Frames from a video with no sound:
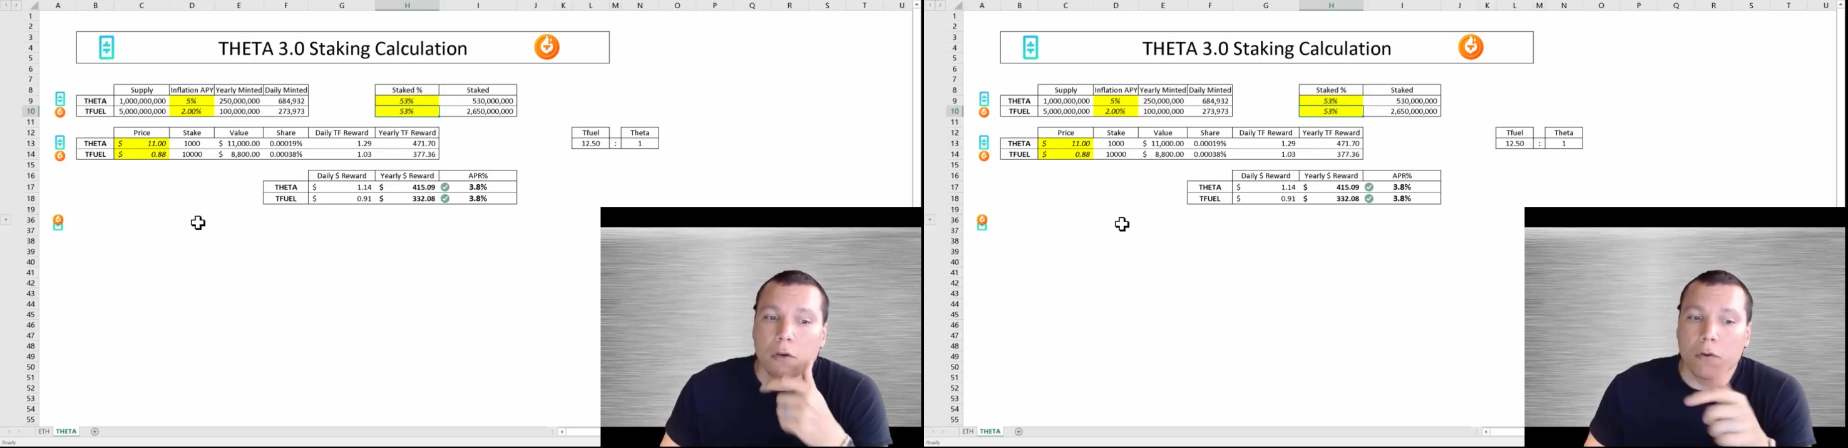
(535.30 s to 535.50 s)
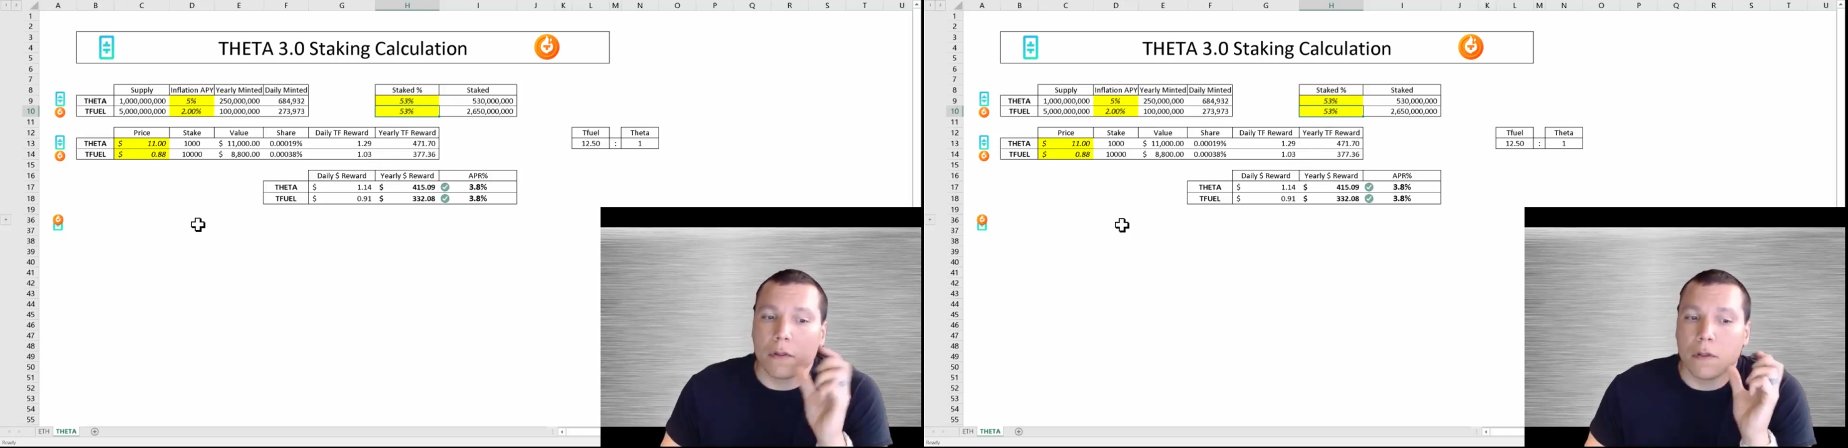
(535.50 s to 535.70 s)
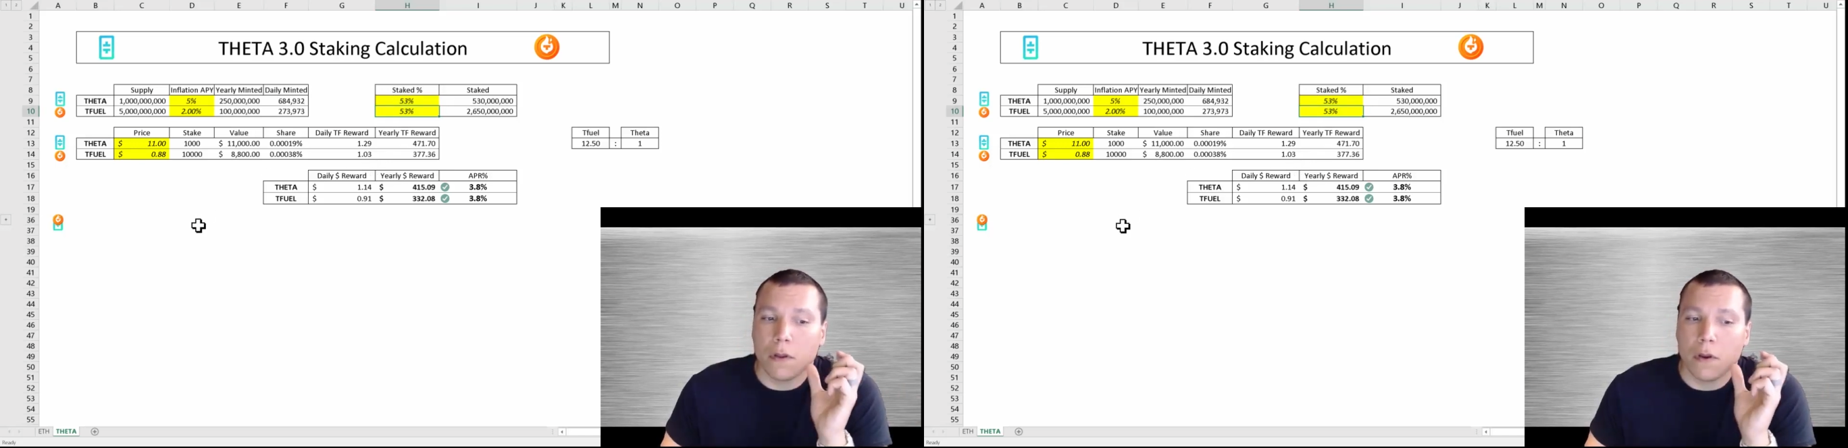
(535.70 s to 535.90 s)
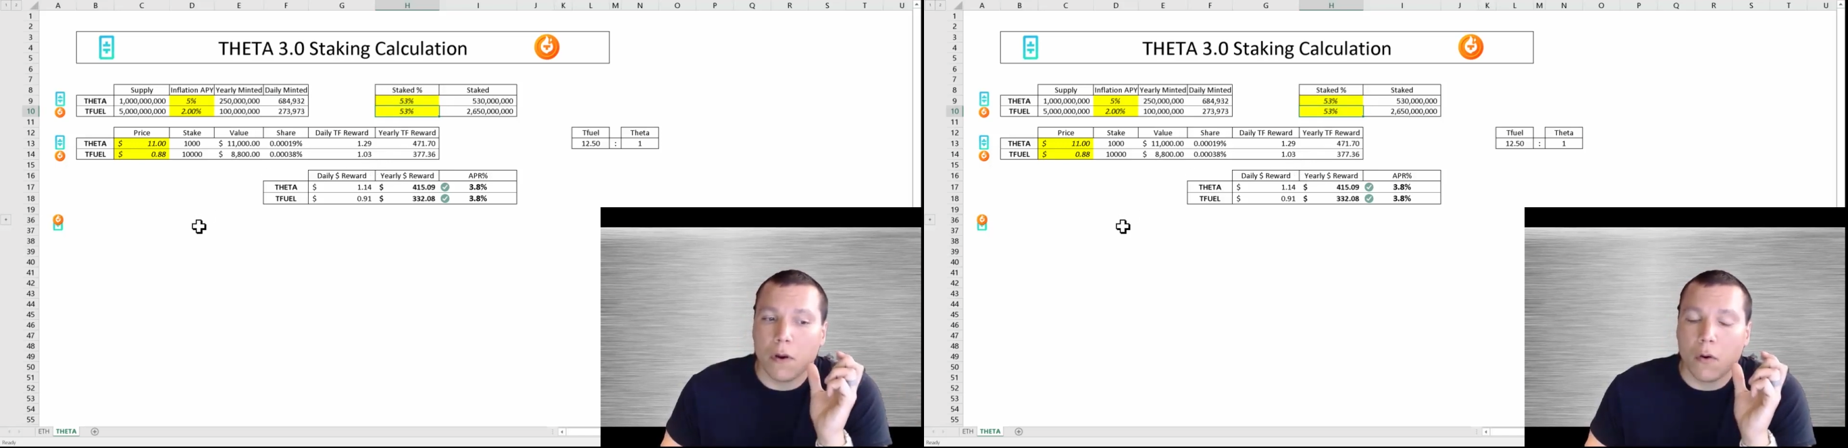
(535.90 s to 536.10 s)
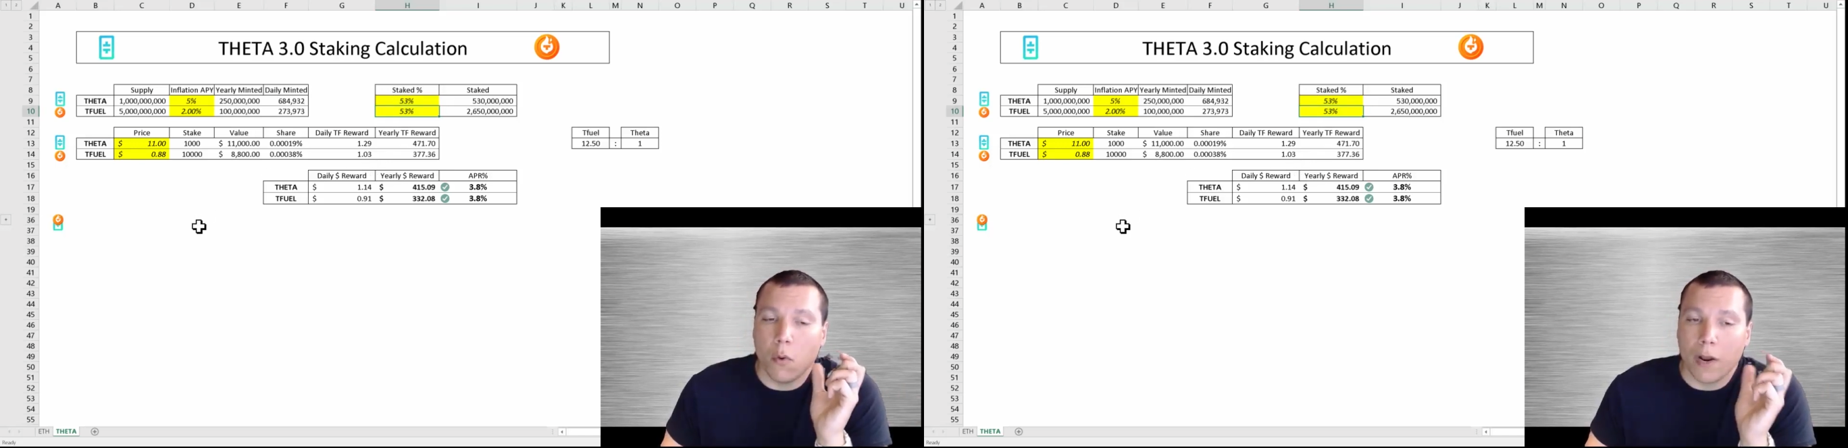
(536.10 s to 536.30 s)
So
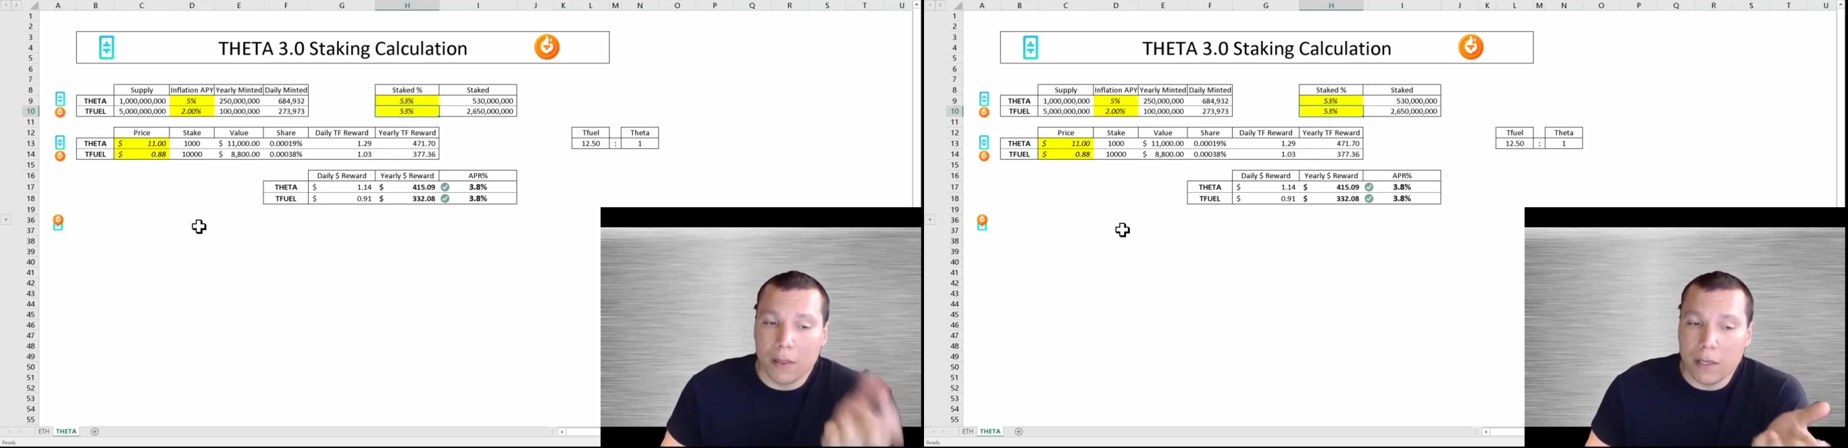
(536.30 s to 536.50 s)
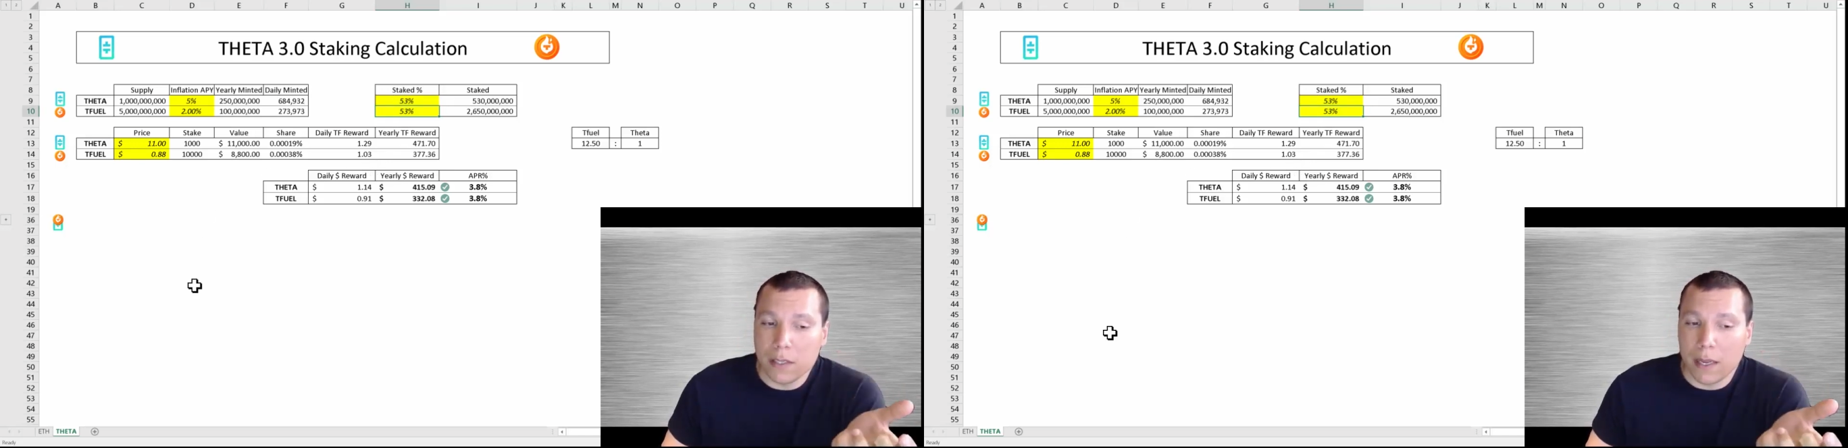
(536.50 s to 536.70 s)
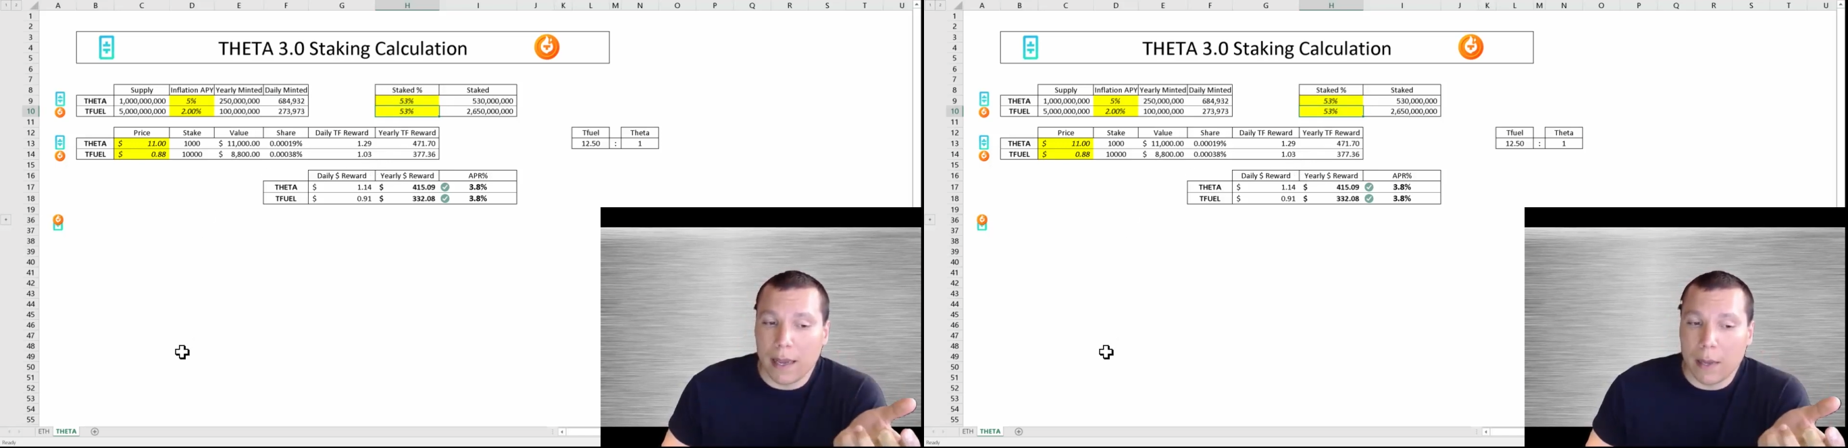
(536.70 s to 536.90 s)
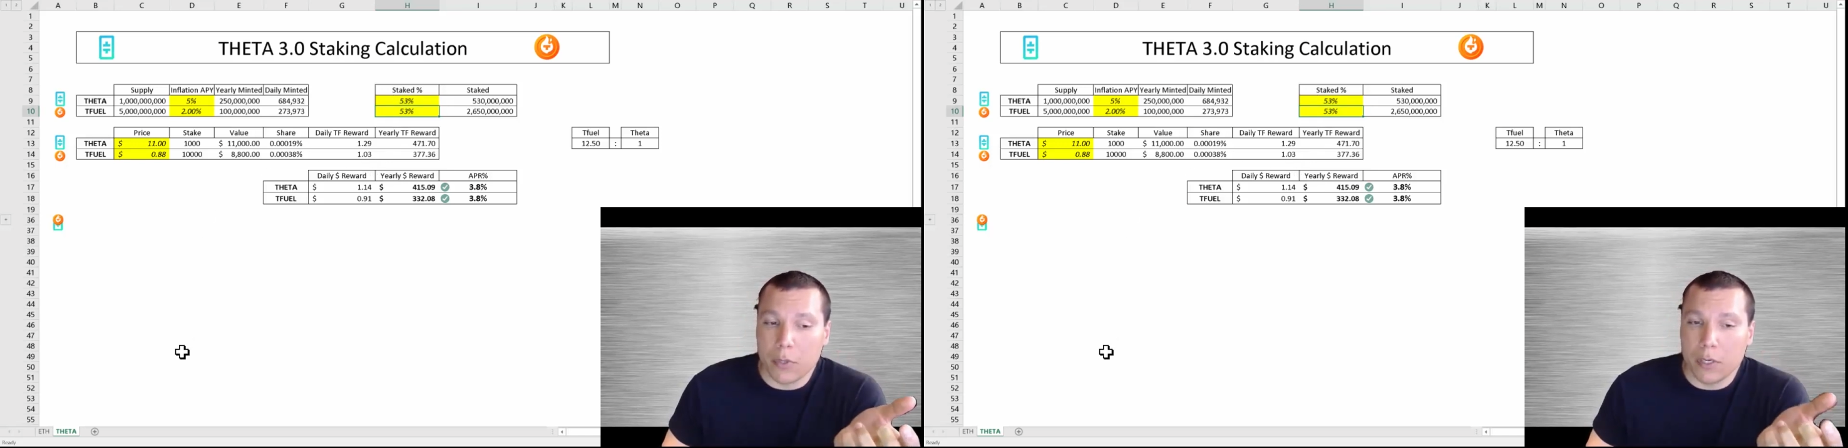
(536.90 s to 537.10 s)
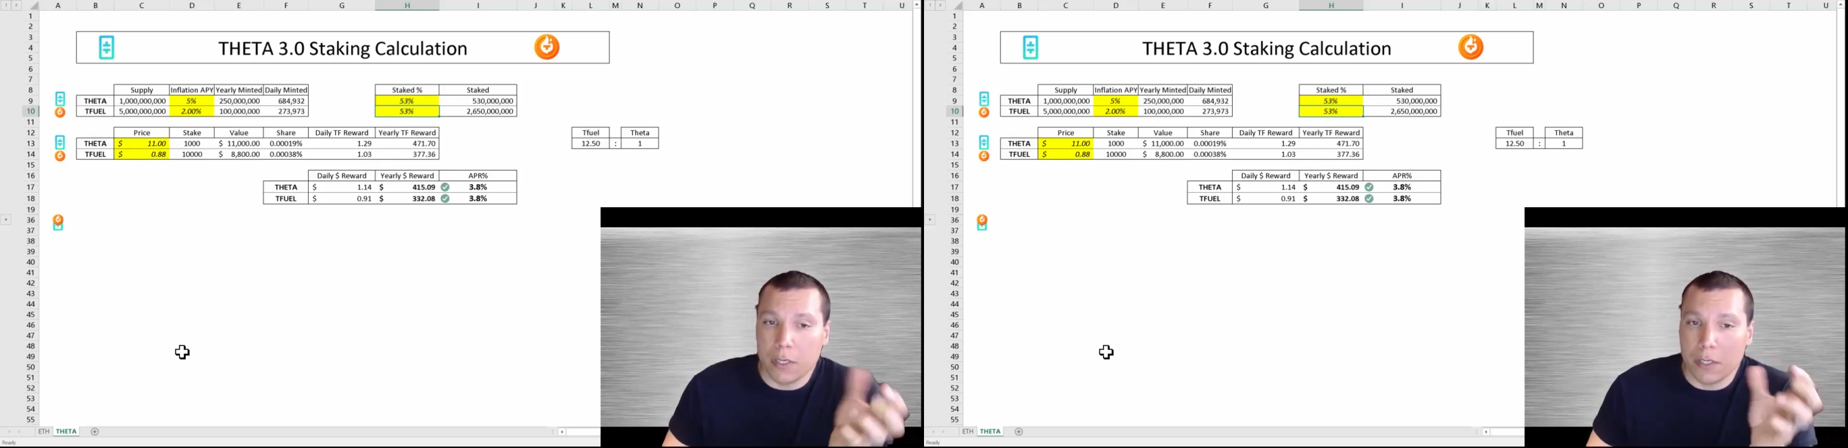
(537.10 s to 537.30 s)
what I think is going to
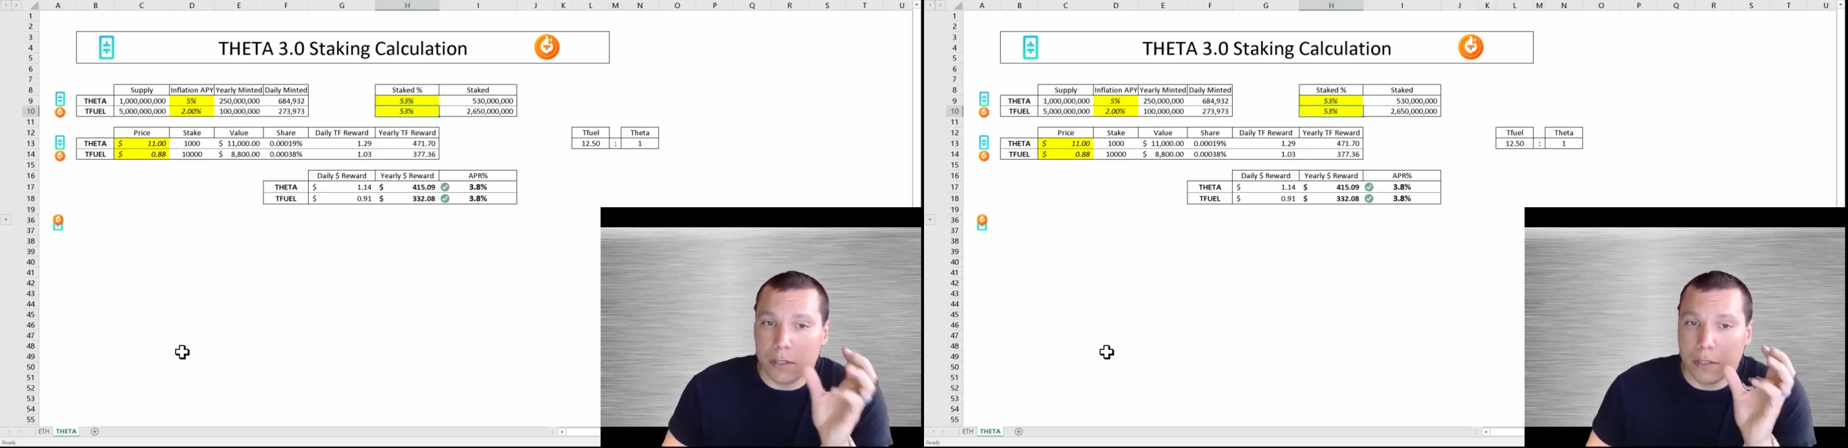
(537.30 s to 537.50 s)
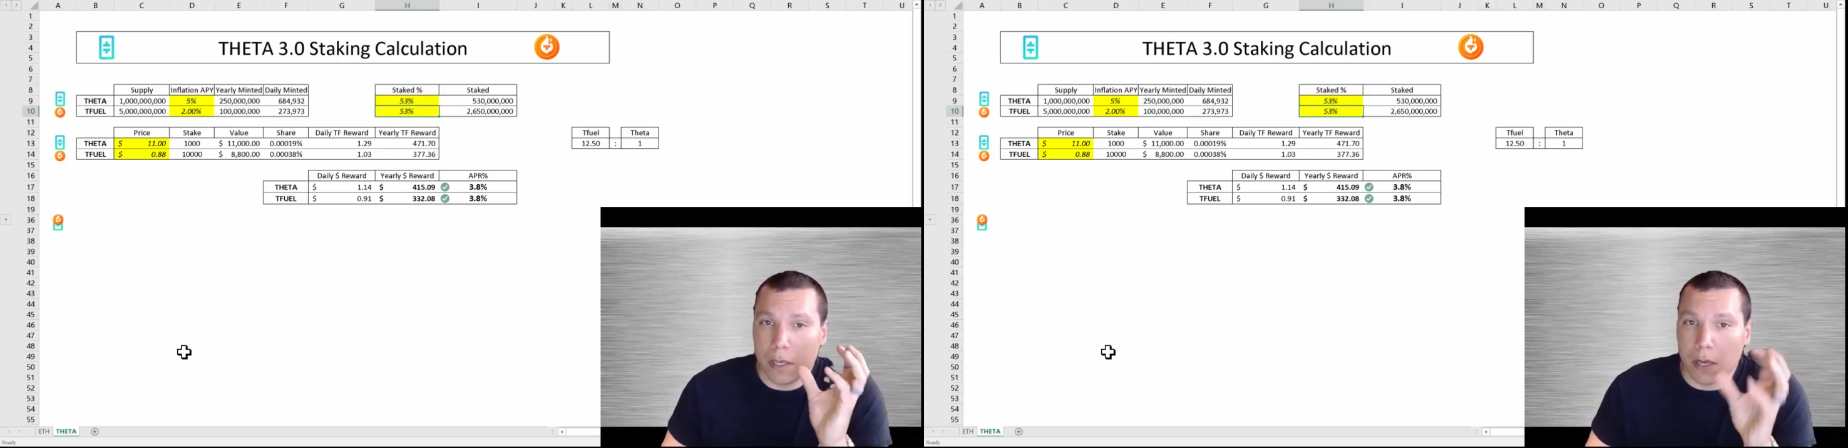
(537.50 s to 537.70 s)
happen is